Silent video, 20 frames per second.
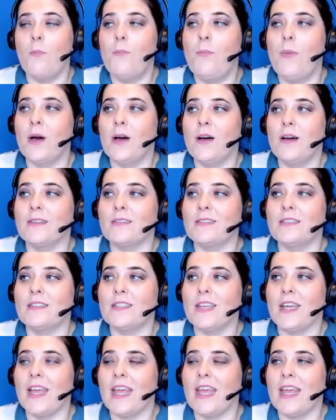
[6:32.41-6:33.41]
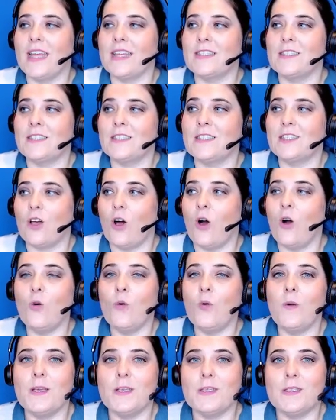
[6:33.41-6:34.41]
but it's
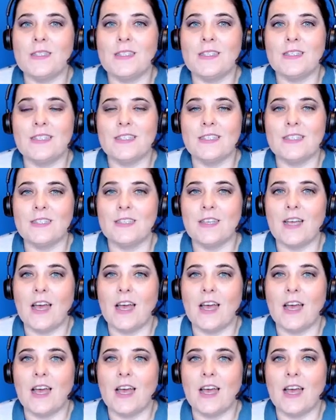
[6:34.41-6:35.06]
always